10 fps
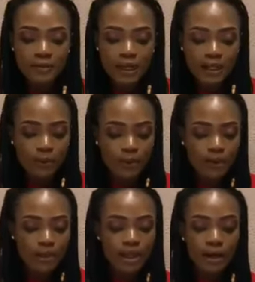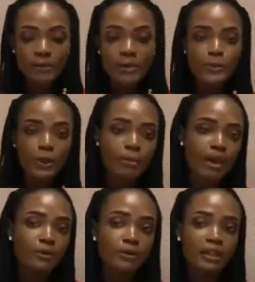You can wear it. I always wear
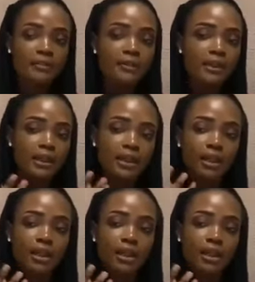my own every day,